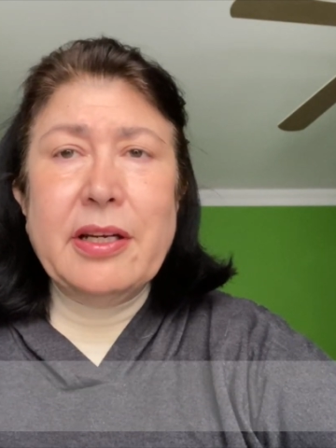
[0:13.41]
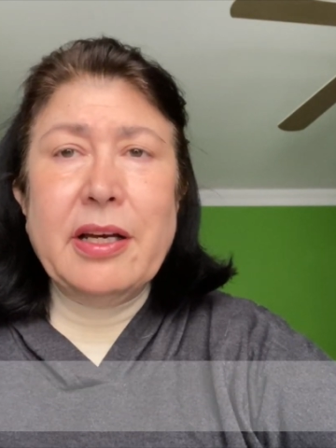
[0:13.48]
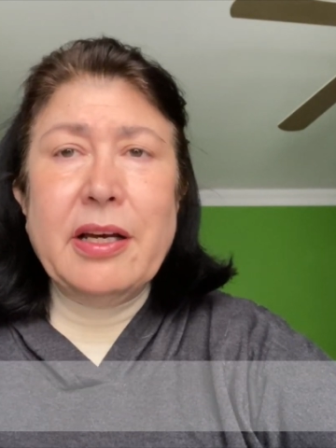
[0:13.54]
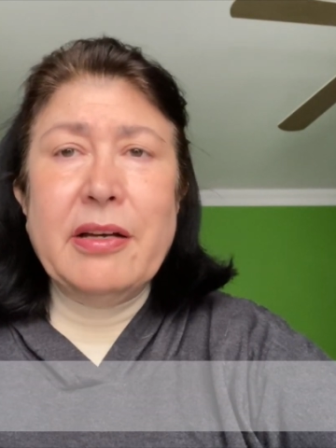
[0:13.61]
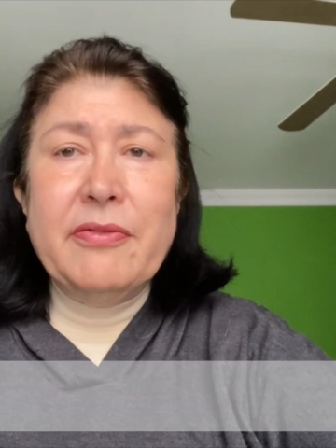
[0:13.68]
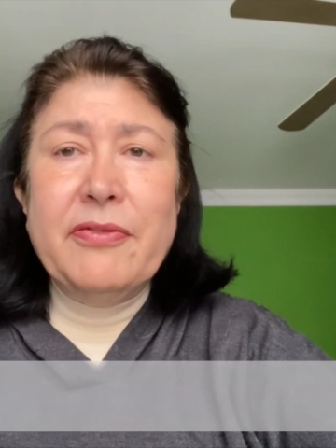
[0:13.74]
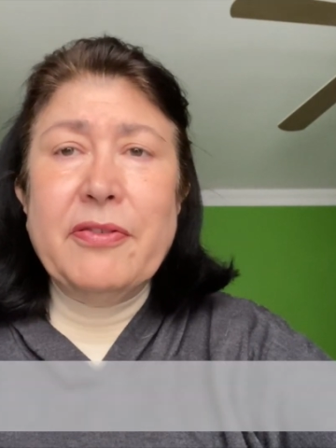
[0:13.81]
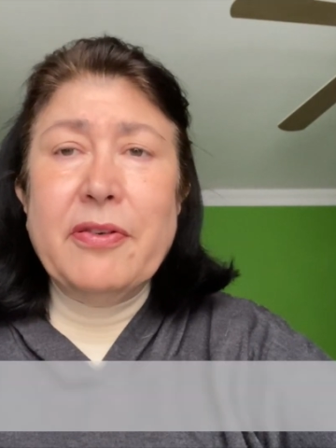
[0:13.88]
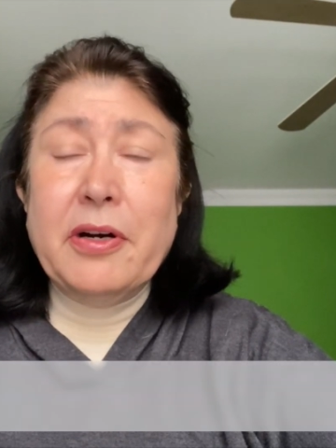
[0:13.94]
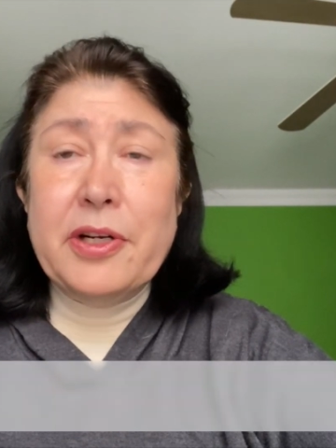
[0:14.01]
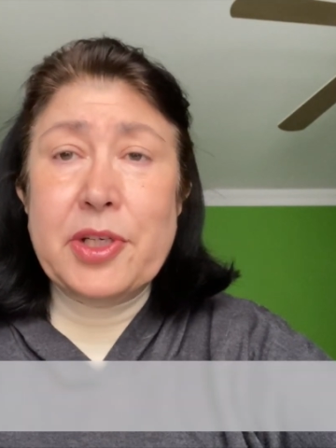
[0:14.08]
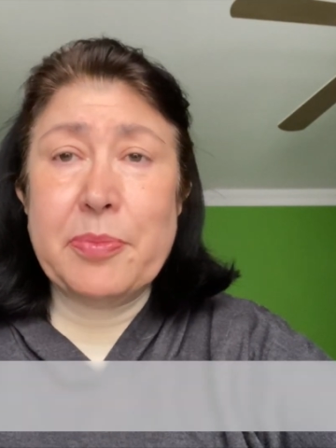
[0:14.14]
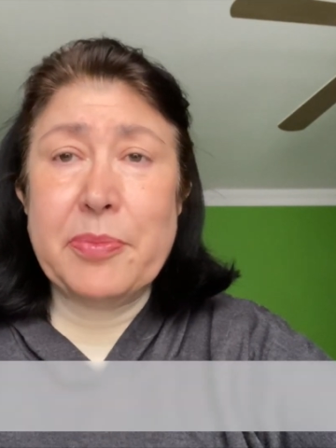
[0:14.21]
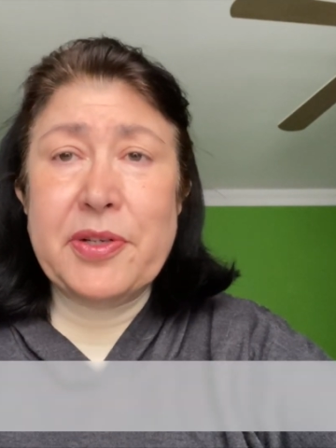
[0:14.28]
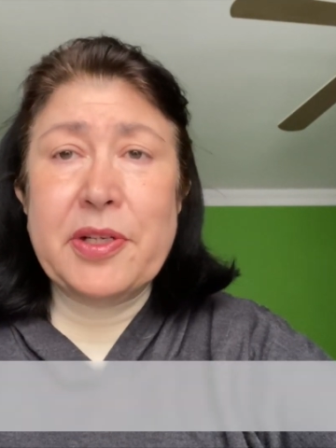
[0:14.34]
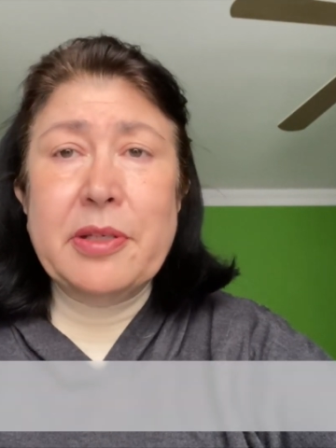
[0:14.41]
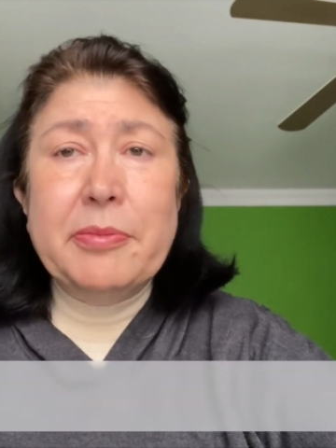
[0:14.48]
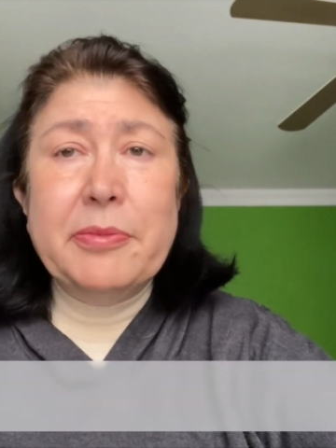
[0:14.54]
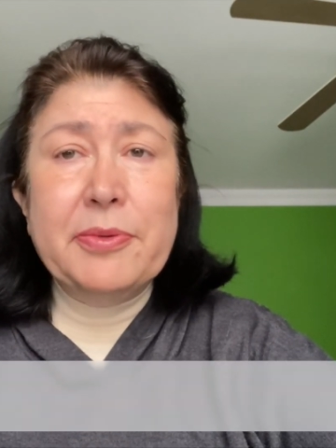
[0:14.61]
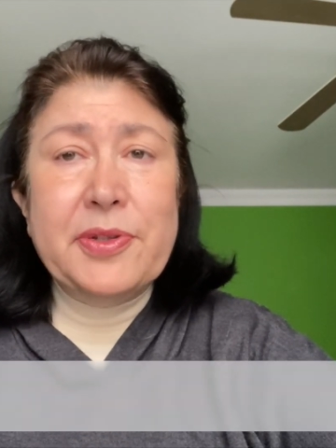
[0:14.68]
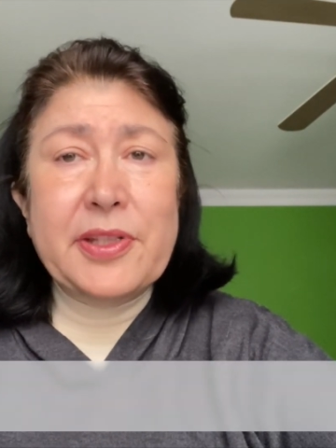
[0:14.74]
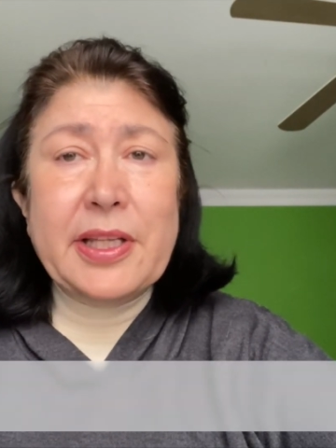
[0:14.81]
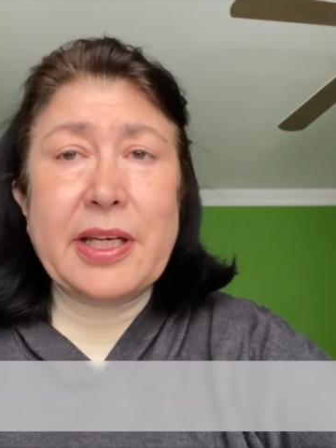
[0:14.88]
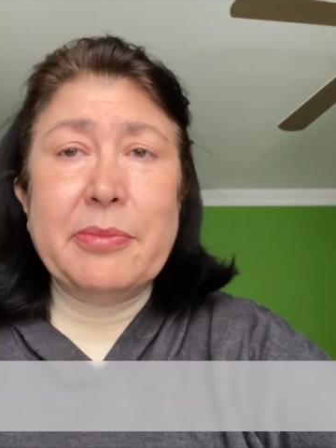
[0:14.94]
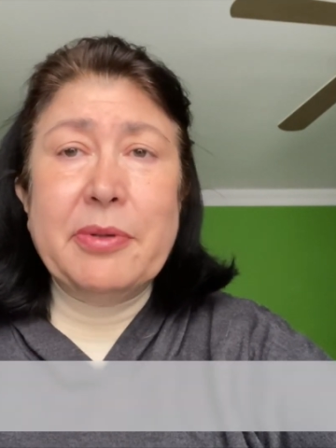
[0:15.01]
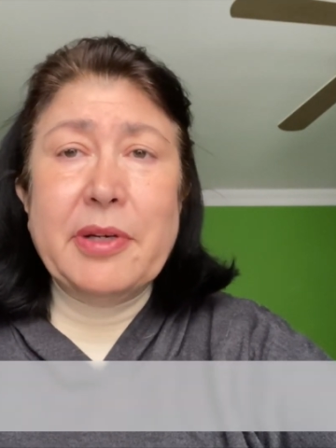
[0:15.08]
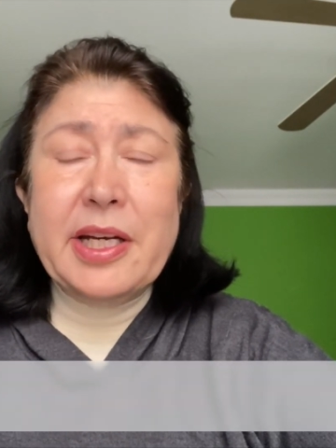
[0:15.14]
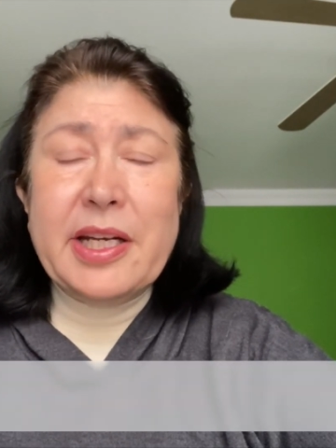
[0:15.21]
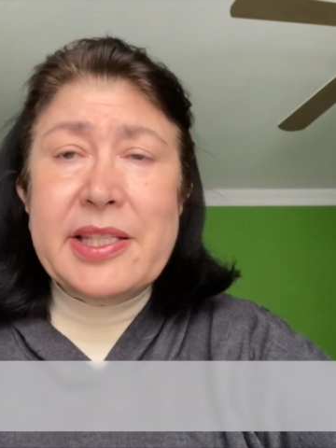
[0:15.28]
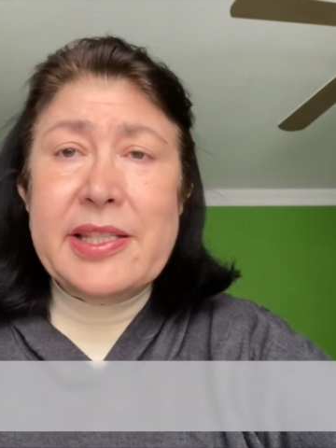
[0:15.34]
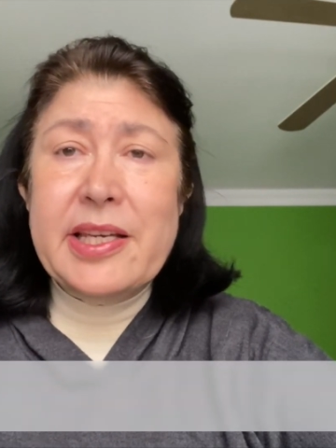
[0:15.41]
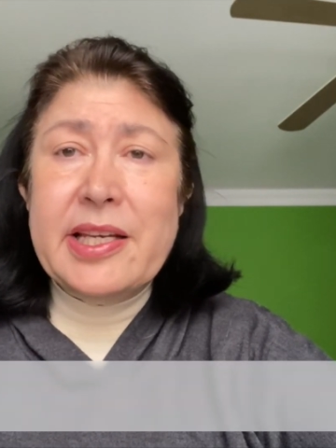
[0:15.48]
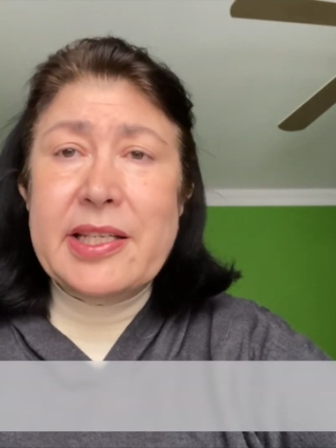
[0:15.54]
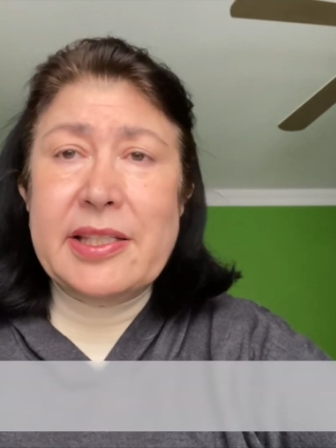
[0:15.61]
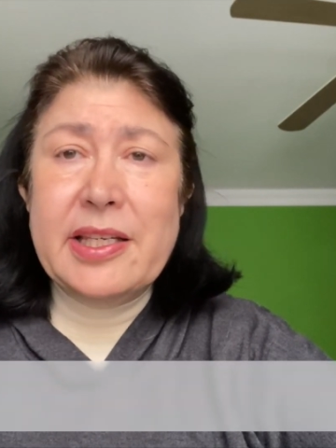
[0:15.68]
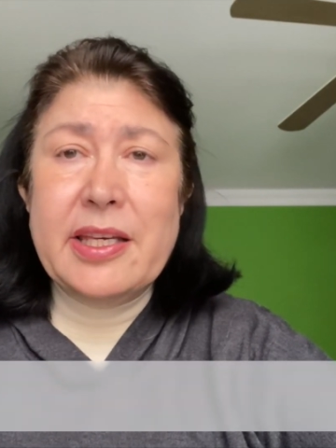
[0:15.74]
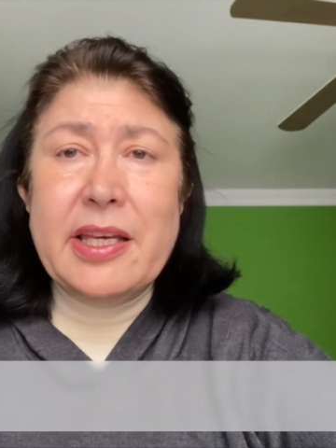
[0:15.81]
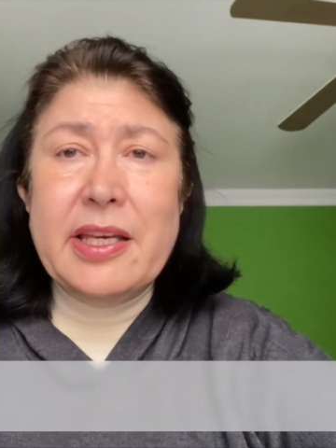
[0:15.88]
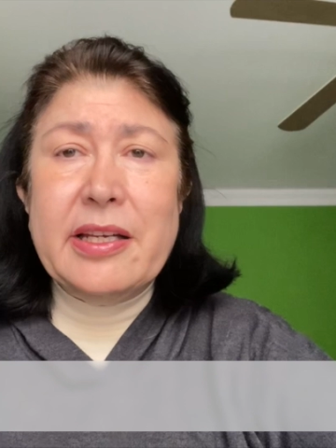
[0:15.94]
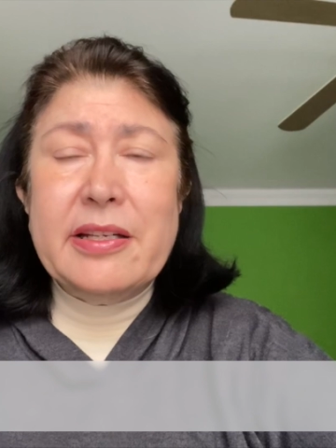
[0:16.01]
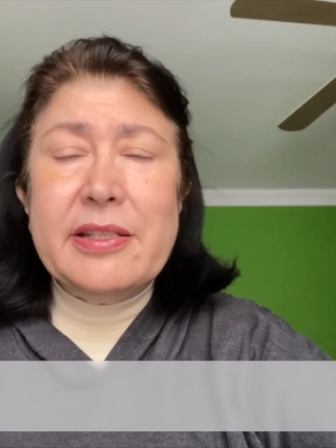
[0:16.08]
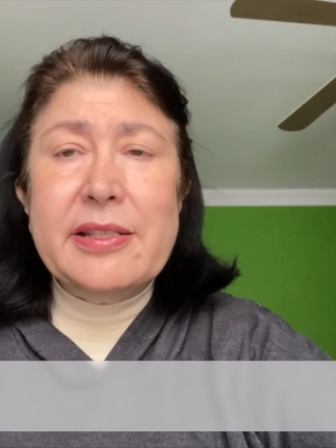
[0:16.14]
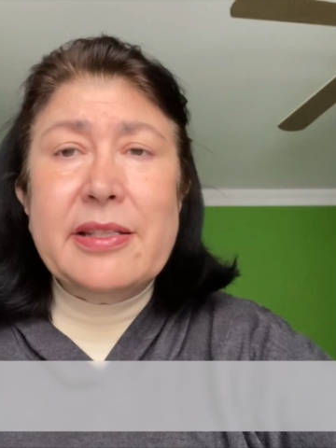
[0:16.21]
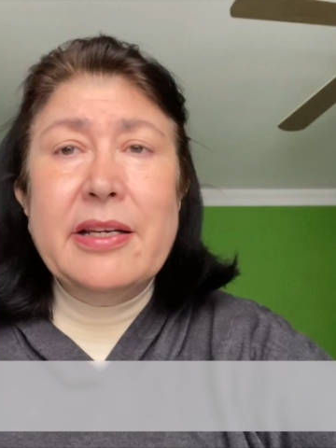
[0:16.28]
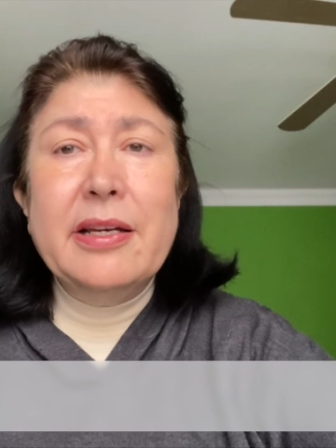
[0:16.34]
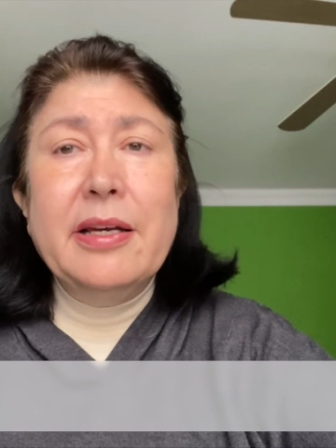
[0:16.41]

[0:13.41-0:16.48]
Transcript: of Archbishop Gustavo Garcia Siller's